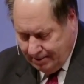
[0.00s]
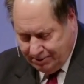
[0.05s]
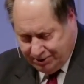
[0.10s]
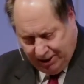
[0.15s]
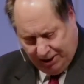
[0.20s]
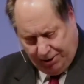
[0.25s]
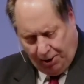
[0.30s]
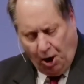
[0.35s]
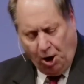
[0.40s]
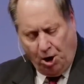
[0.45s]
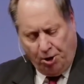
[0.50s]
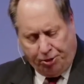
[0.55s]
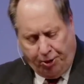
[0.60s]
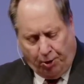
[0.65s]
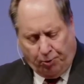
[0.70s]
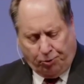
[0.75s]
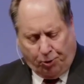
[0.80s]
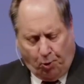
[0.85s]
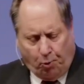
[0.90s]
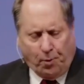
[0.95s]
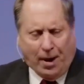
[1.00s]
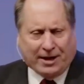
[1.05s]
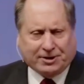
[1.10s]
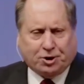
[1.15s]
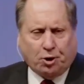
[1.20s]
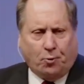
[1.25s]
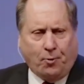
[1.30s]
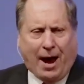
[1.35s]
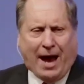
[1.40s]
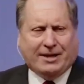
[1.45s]
See, the, the, the,
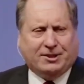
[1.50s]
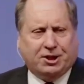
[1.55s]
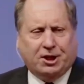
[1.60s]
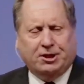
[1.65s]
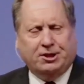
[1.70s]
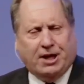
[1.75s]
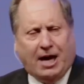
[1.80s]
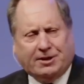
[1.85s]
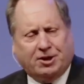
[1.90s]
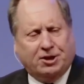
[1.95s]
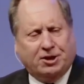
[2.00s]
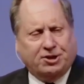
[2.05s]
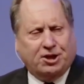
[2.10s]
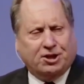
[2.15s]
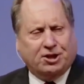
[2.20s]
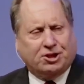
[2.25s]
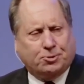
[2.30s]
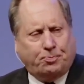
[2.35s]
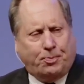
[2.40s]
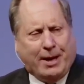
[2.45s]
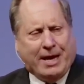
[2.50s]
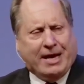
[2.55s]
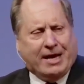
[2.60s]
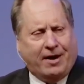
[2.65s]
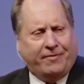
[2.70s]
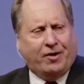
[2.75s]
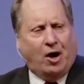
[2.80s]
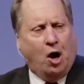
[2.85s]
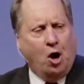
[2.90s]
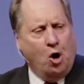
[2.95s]
resurrection doesn't just speak
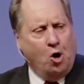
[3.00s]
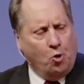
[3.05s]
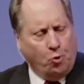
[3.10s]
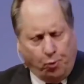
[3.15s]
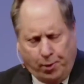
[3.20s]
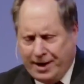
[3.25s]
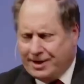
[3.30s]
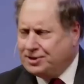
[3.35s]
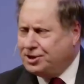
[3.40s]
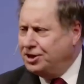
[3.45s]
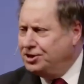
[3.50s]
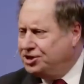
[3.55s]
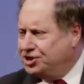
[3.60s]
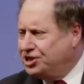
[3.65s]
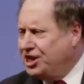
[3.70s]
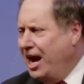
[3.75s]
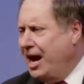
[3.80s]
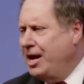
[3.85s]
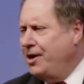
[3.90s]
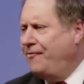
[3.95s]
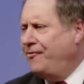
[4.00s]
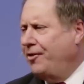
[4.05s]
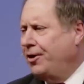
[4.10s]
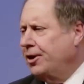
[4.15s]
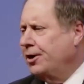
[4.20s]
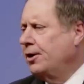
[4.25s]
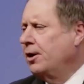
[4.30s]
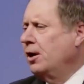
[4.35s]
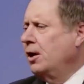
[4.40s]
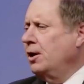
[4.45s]
of a risen
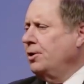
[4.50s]
Savior.